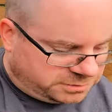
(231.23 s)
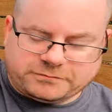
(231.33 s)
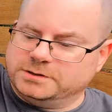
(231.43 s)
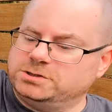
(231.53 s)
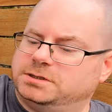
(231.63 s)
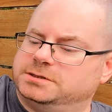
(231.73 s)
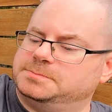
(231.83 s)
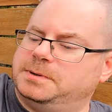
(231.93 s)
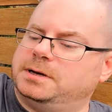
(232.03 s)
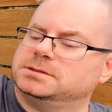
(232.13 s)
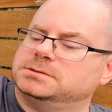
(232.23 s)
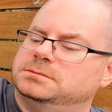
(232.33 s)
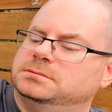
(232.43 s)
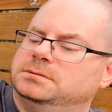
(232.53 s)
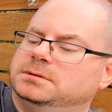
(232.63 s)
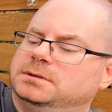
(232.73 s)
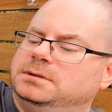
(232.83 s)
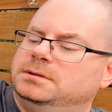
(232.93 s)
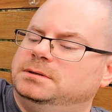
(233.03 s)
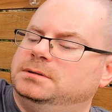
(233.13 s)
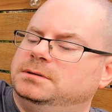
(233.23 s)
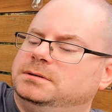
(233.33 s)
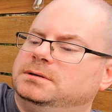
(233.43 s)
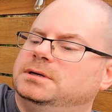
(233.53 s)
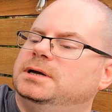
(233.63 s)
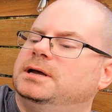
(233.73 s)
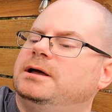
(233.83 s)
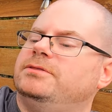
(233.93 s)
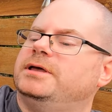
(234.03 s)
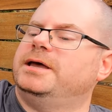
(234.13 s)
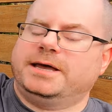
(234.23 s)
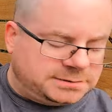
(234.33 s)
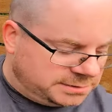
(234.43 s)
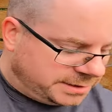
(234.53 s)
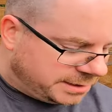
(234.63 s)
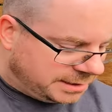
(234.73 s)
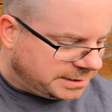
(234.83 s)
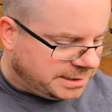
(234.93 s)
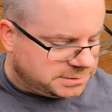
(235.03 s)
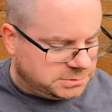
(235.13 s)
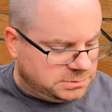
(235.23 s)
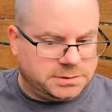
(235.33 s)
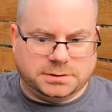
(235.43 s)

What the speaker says: no French on this box. How the heck did they get that sold